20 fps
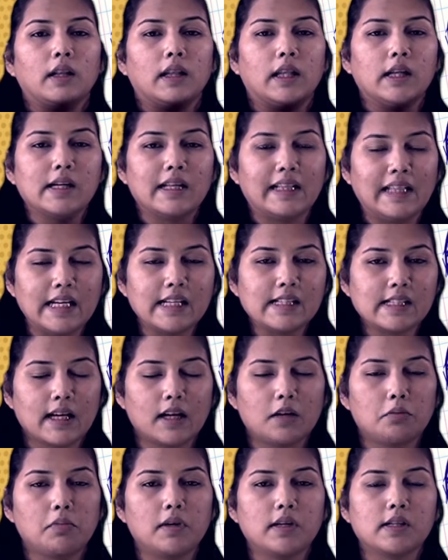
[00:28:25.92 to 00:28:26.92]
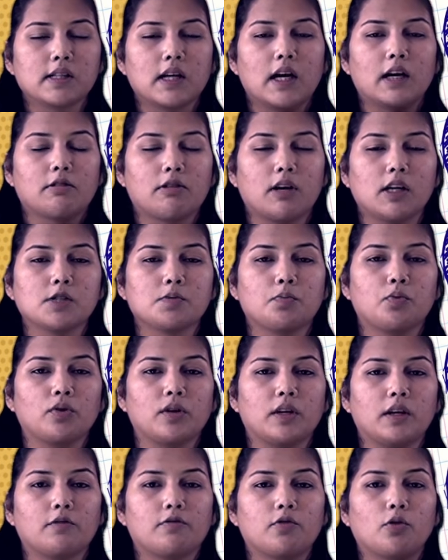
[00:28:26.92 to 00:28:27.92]
These sediments are
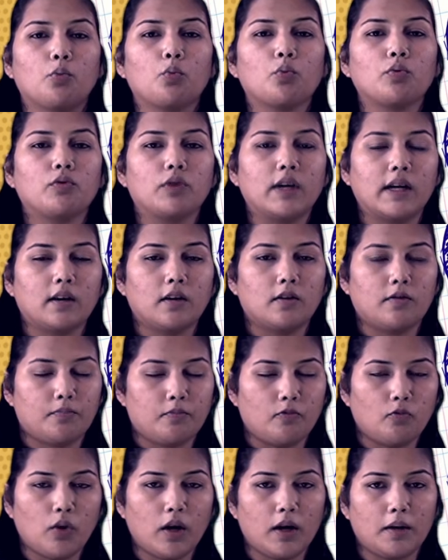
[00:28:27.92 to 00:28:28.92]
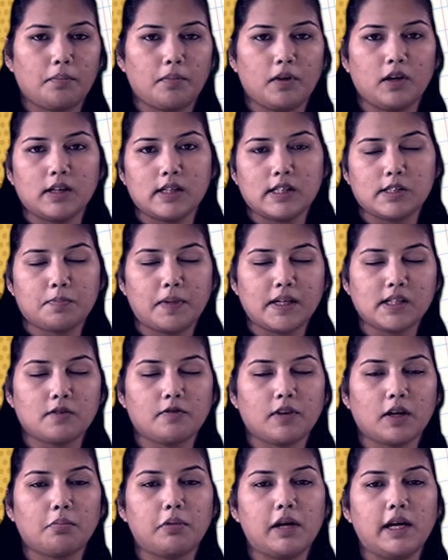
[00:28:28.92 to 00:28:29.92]
transported from a
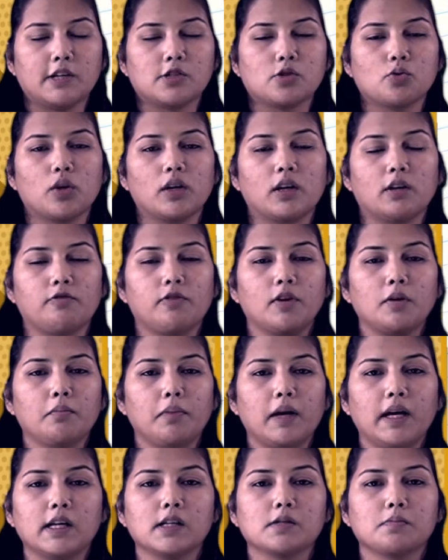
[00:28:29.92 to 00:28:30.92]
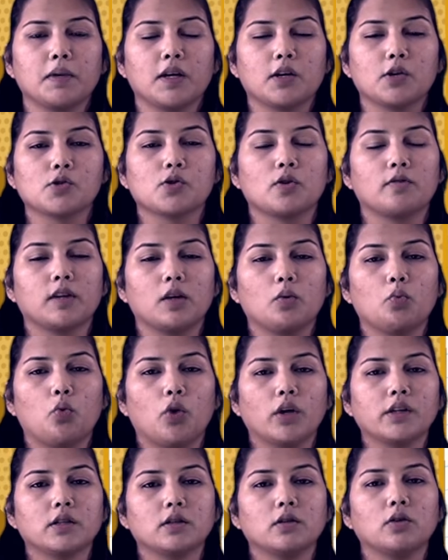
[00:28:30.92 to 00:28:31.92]
specific place to a different place because of the
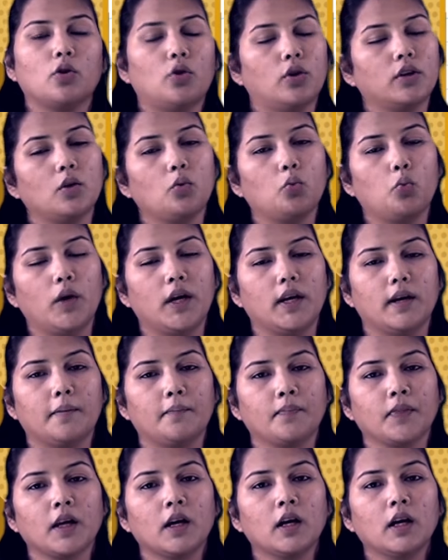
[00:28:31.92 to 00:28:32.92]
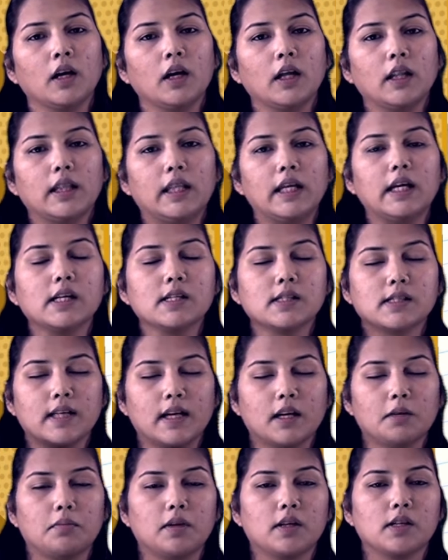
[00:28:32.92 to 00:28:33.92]
water or the wind. These
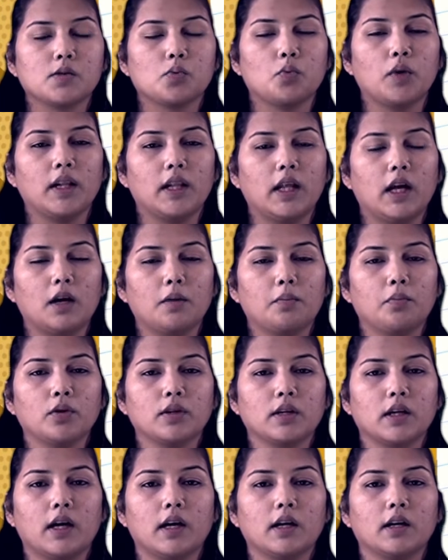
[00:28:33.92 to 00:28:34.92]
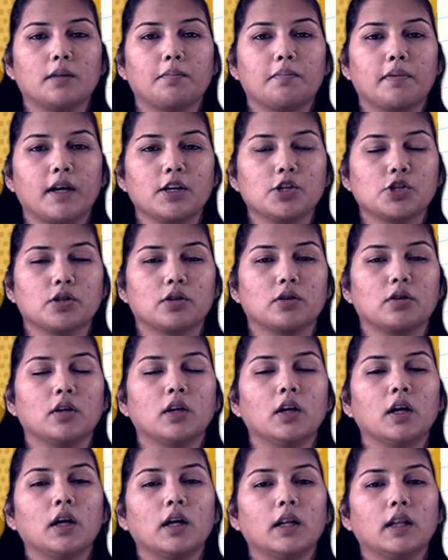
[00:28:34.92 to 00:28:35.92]
sediments, when they are put under pressure,
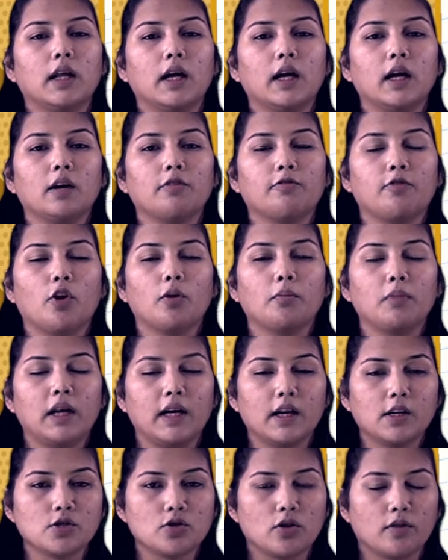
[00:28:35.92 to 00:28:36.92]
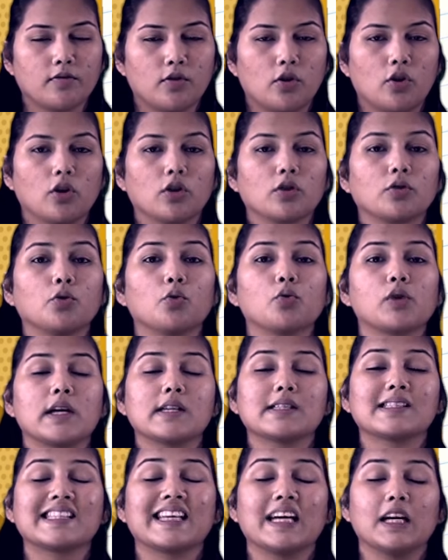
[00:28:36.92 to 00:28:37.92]
they form layers of rock known
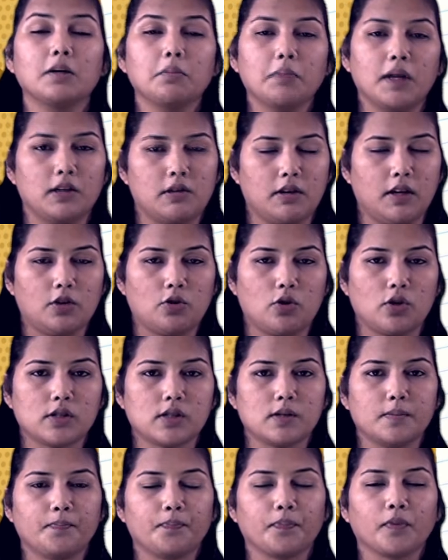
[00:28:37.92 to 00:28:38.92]
as sedimentary rocks.